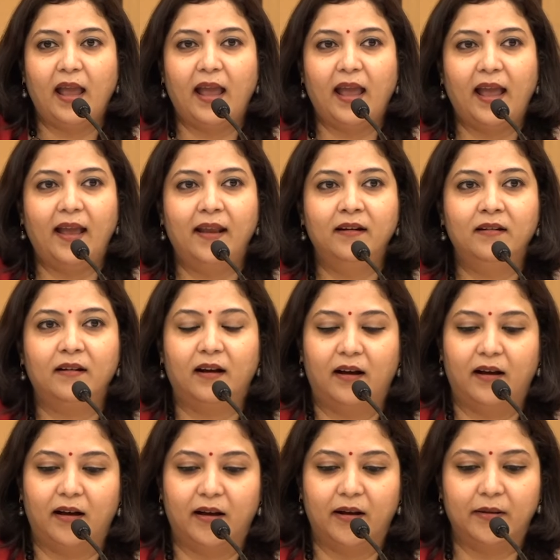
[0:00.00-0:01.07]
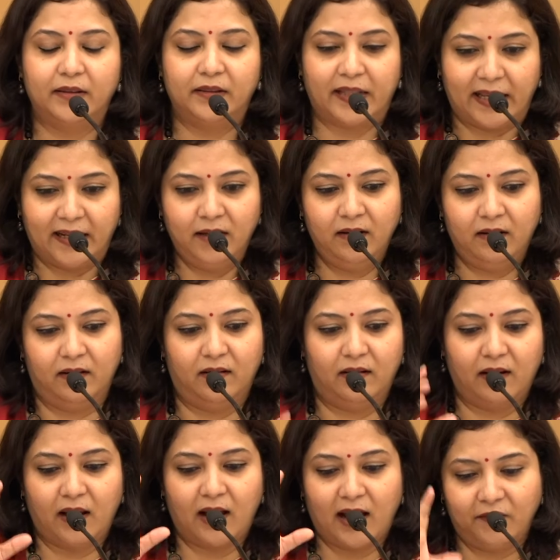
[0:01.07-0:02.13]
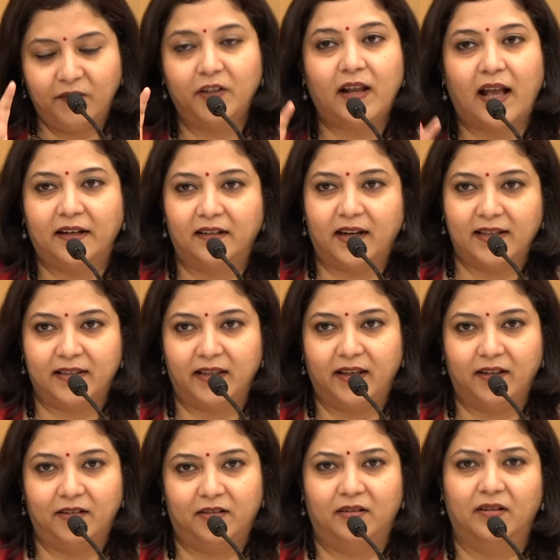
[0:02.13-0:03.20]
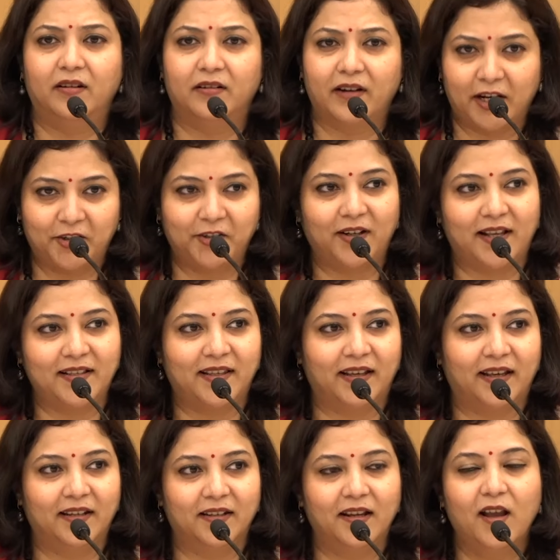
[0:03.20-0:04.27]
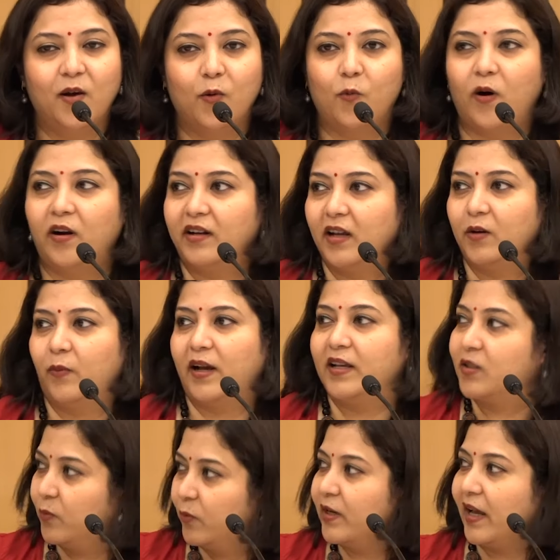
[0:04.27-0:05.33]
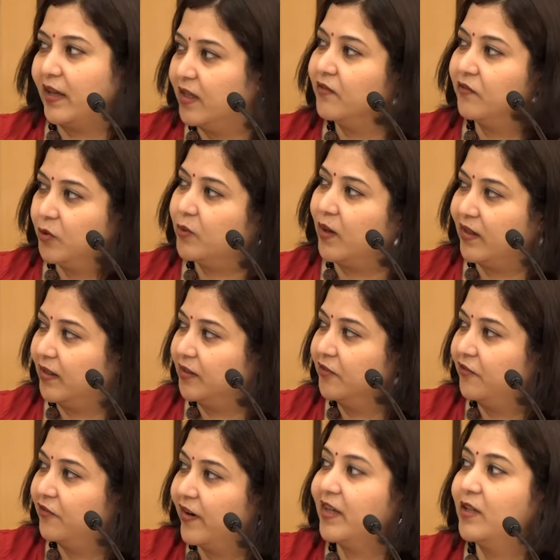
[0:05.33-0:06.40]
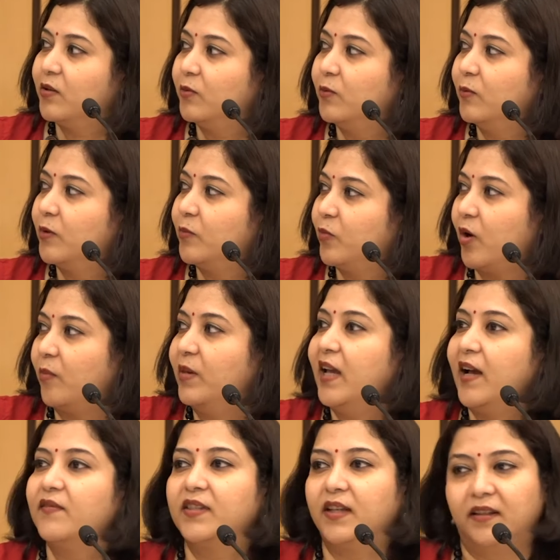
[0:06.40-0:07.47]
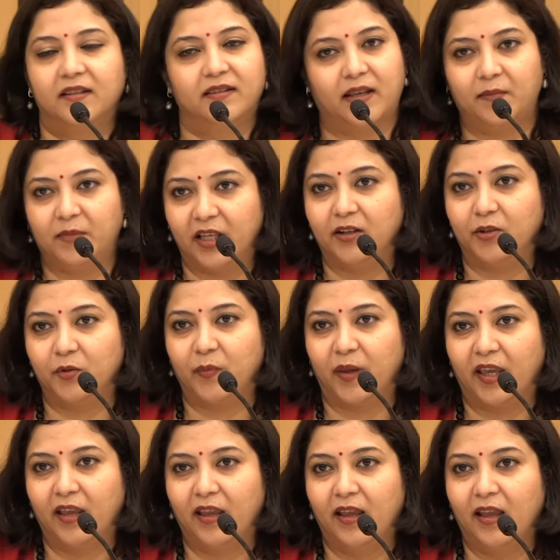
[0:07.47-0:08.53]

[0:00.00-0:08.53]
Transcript: And then after analyzing it, rationalizing it, what advice would I give to another friend who would probably have said the same thing to me?